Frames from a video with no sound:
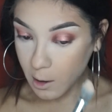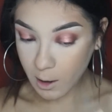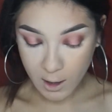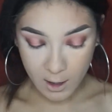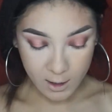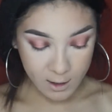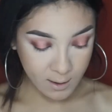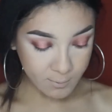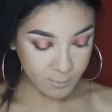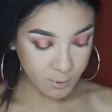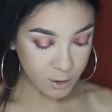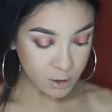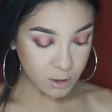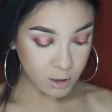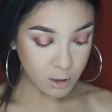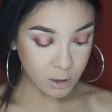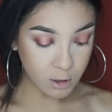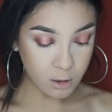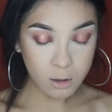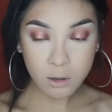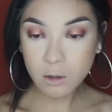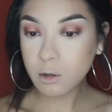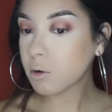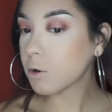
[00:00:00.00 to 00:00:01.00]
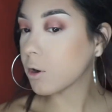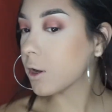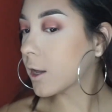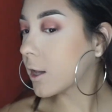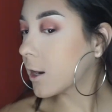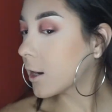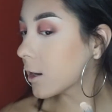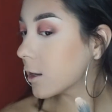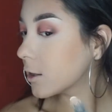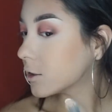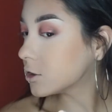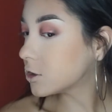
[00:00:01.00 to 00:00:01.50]
And I'm gonna go
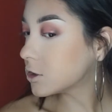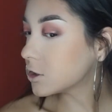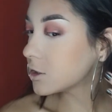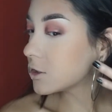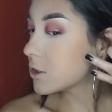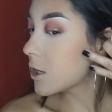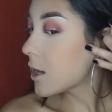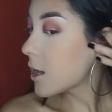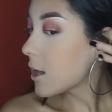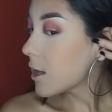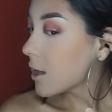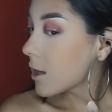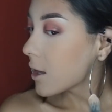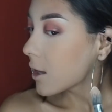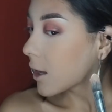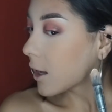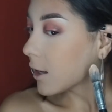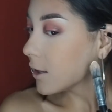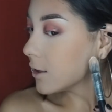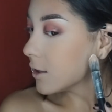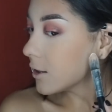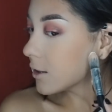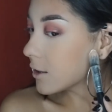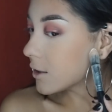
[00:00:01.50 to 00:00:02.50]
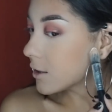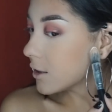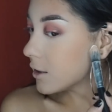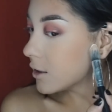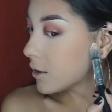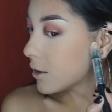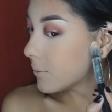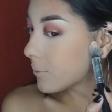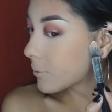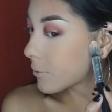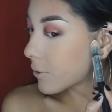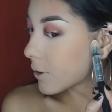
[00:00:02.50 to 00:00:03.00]
ahead and just kind of
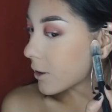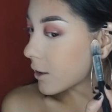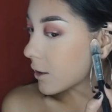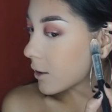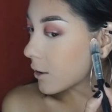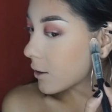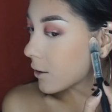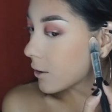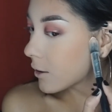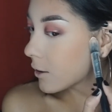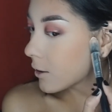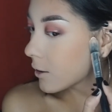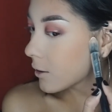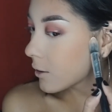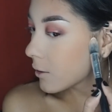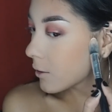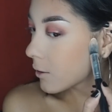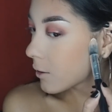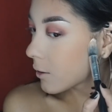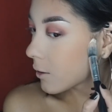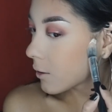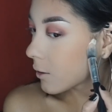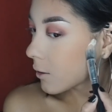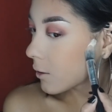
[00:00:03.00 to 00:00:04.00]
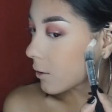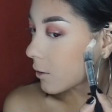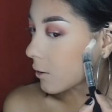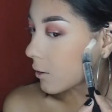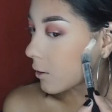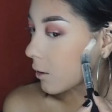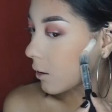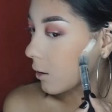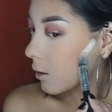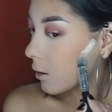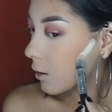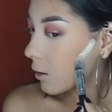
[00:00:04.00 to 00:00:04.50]
cleaned up right here
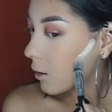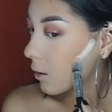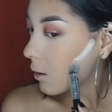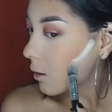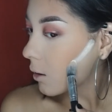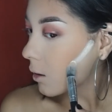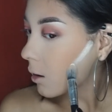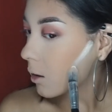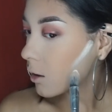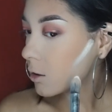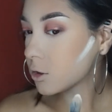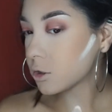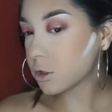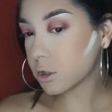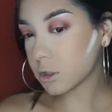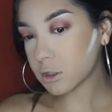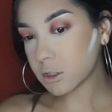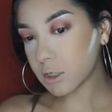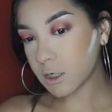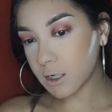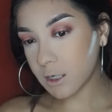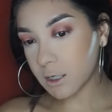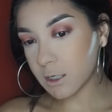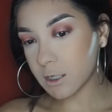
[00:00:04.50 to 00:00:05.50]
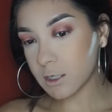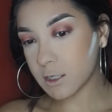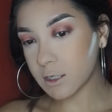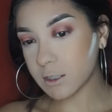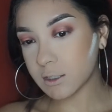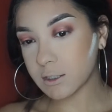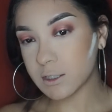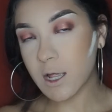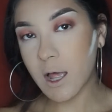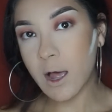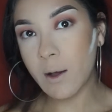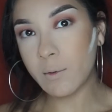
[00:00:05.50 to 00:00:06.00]
just
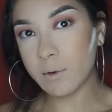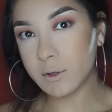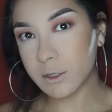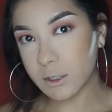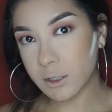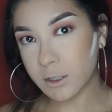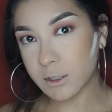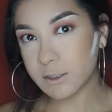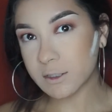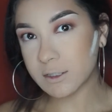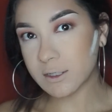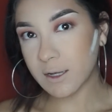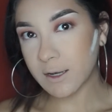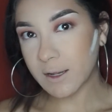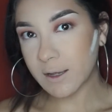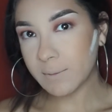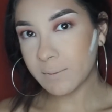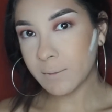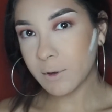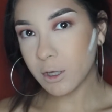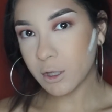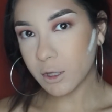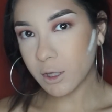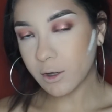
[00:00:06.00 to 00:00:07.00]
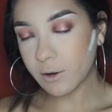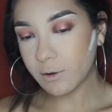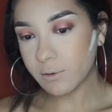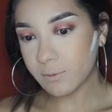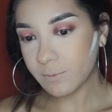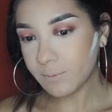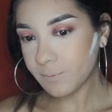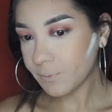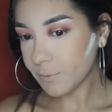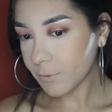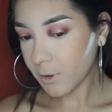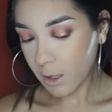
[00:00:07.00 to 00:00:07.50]
because I want to look slim, you know?
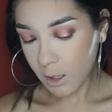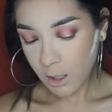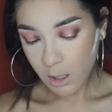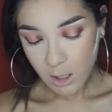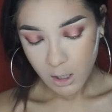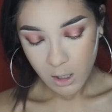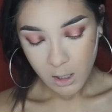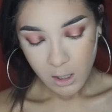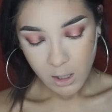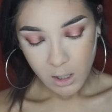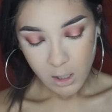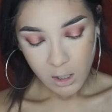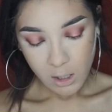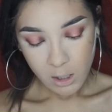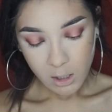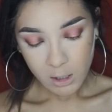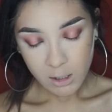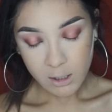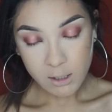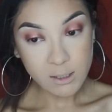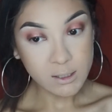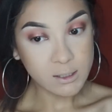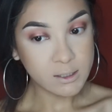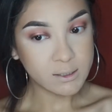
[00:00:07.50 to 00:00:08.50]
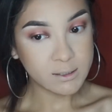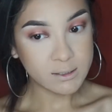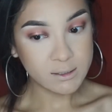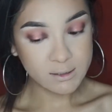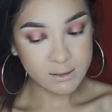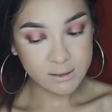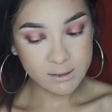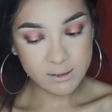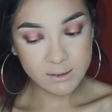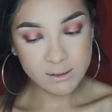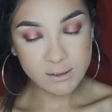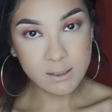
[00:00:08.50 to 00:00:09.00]

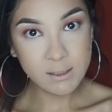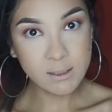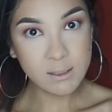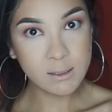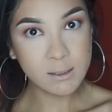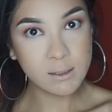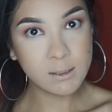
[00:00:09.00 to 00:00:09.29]
Because